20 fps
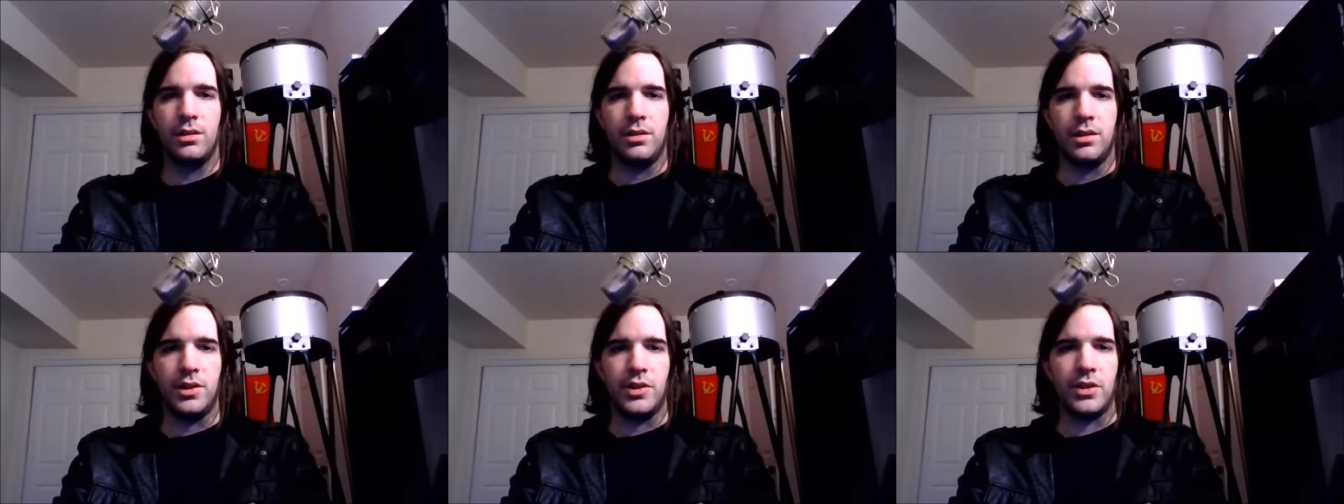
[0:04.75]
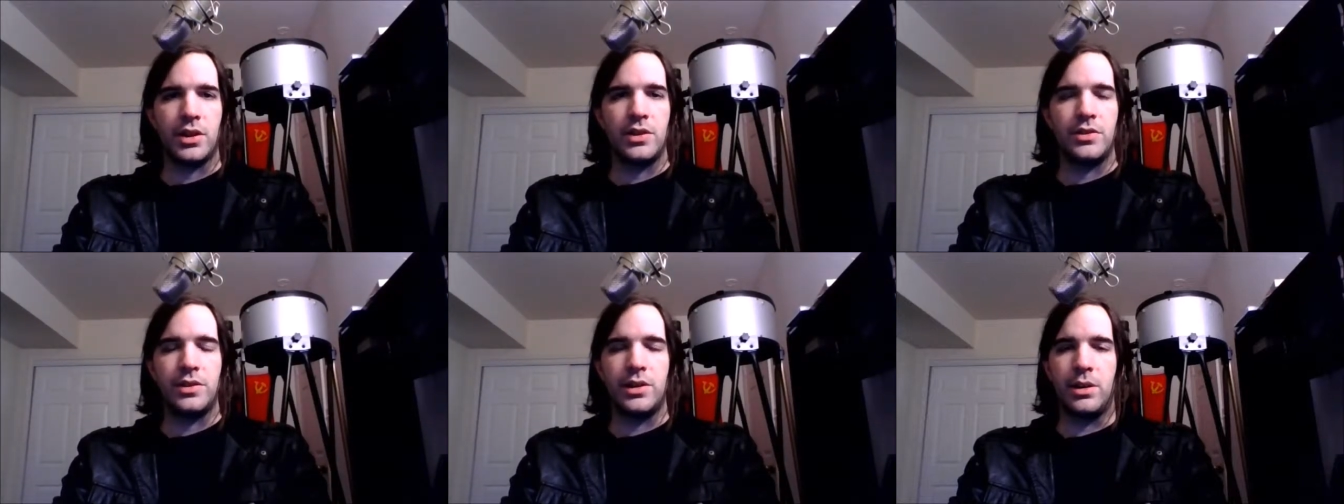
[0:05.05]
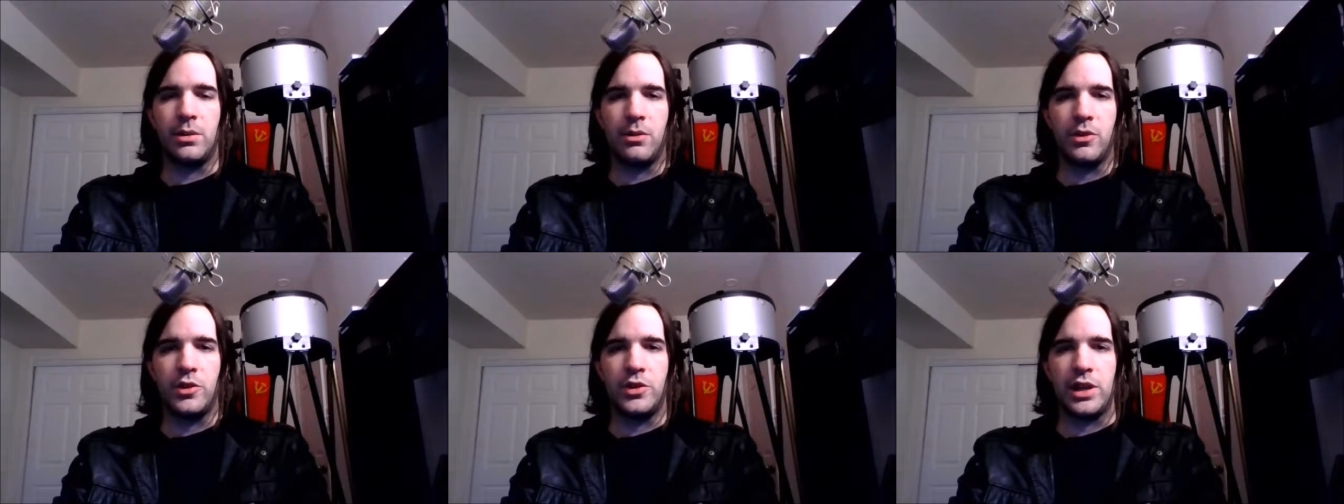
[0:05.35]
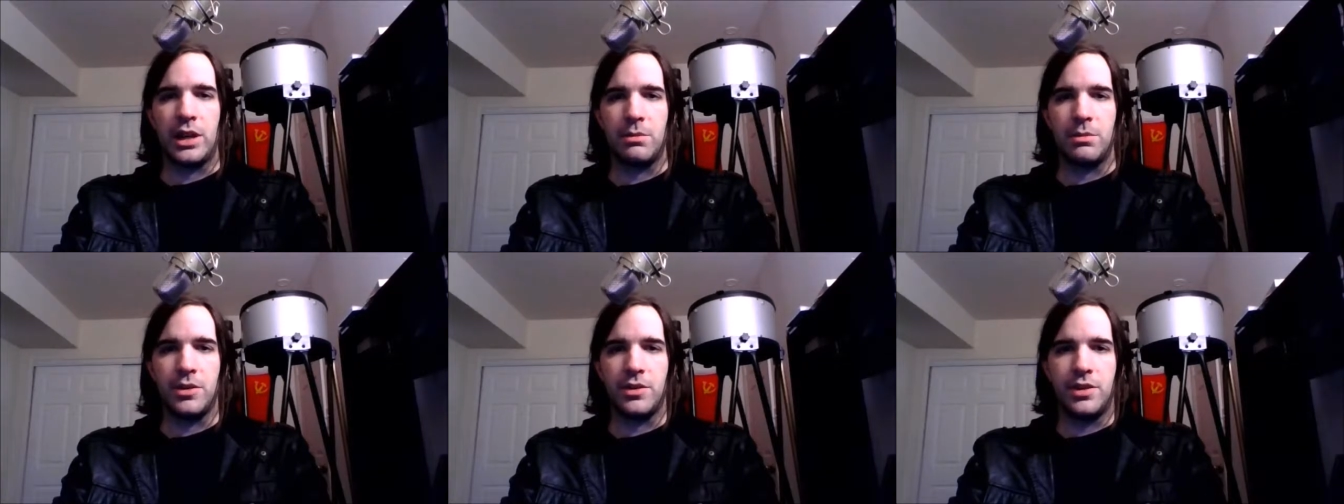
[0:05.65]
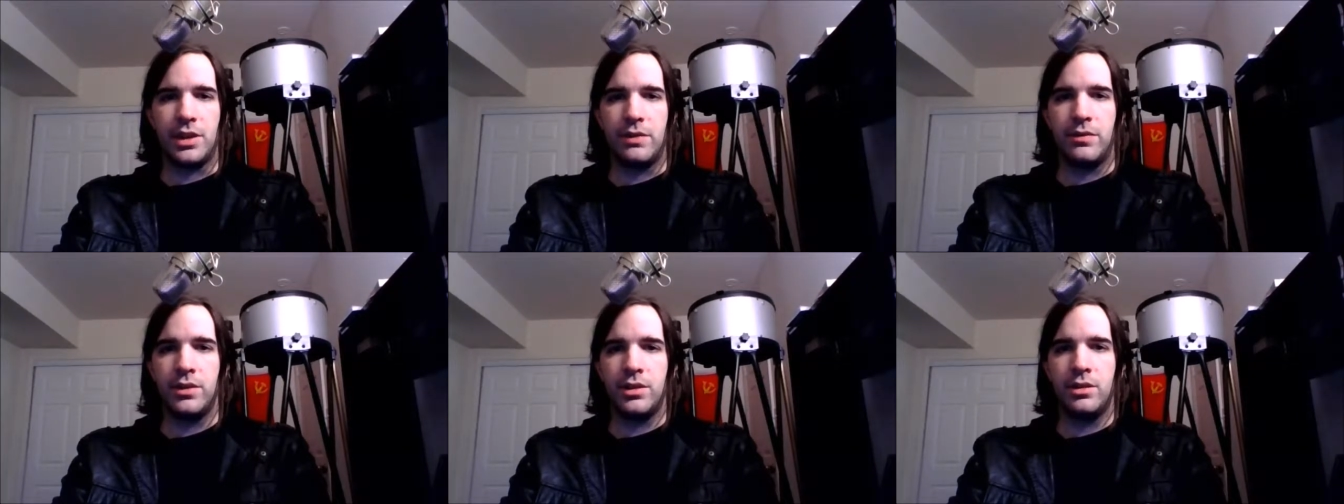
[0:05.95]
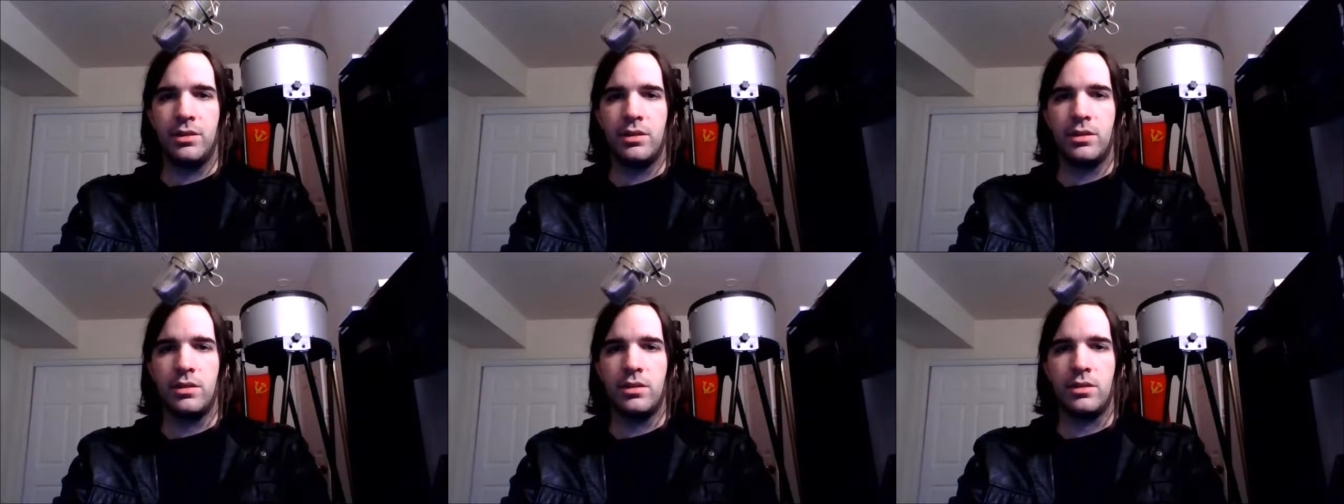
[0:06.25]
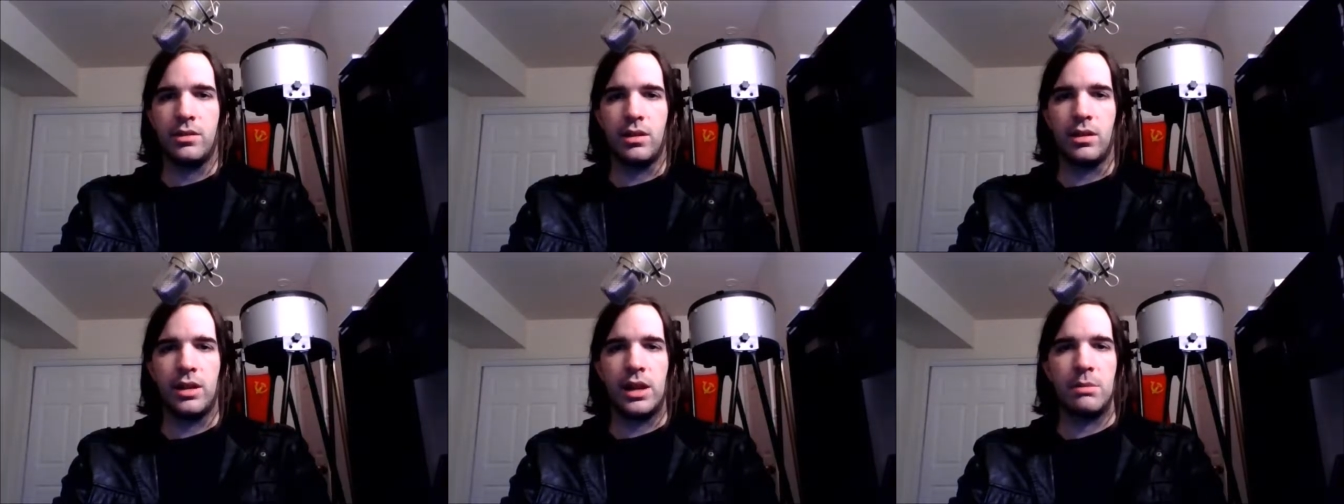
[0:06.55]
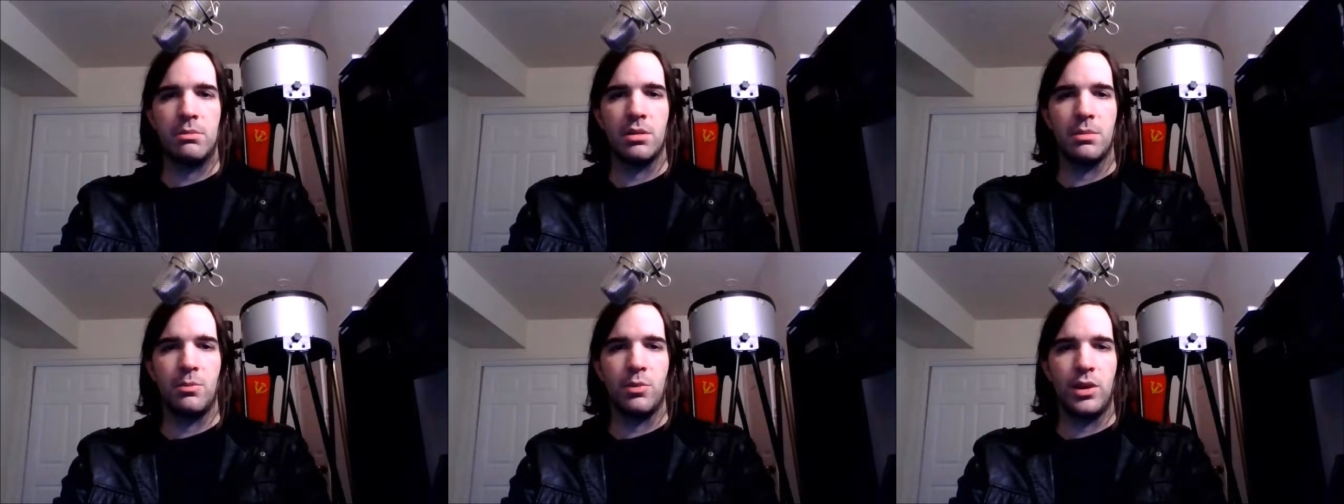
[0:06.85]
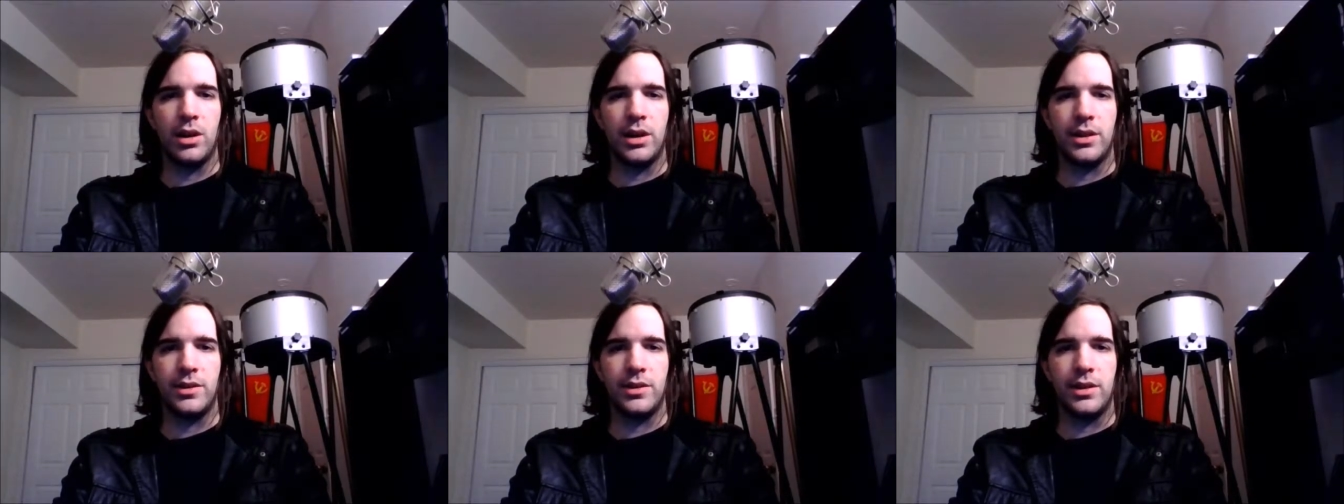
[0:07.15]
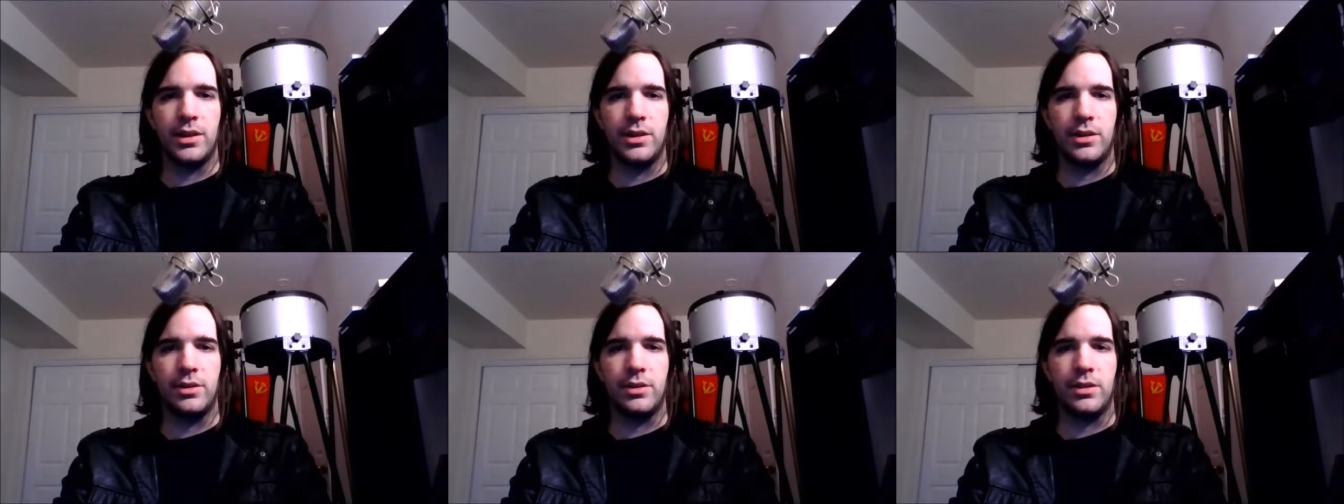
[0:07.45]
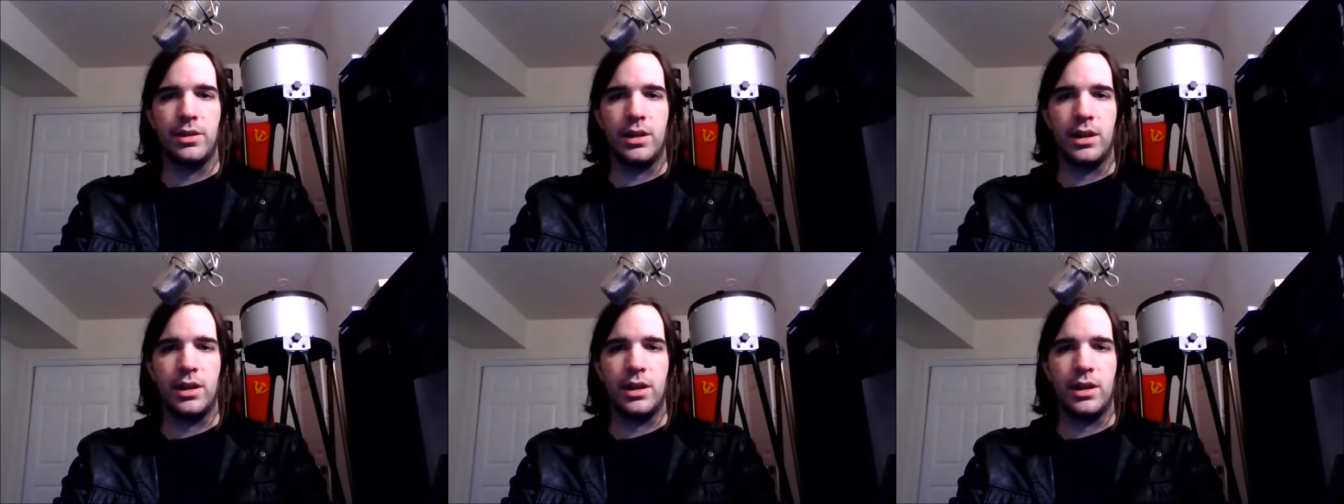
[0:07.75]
It starts out with Chapter 7, the labor process